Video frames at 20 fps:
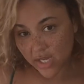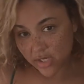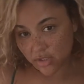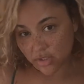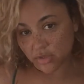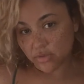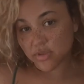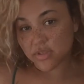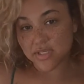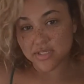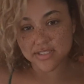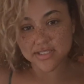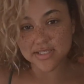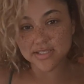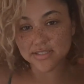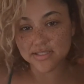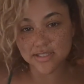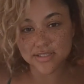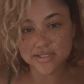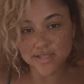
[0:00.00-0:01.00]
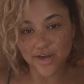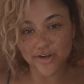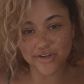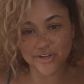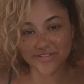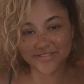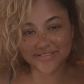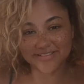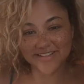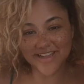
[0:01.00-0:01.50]
I don't know, this is
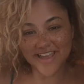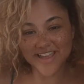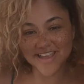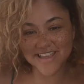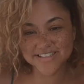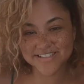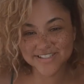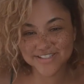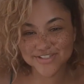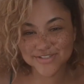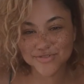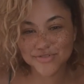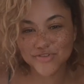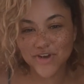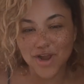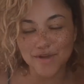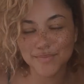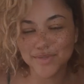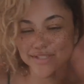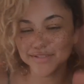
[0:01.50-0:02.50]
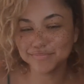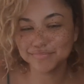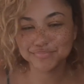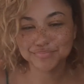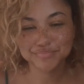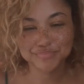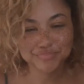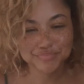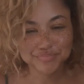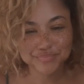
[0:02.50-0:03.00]
not good. It's just too dry, but
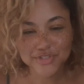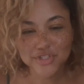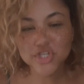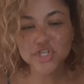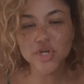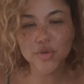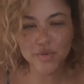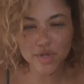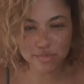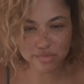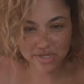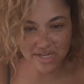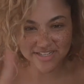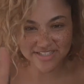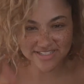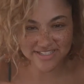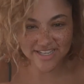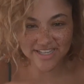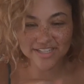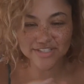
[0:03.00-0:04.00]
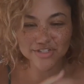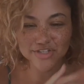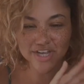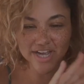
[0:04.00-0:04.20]
you know what I'm trying to say.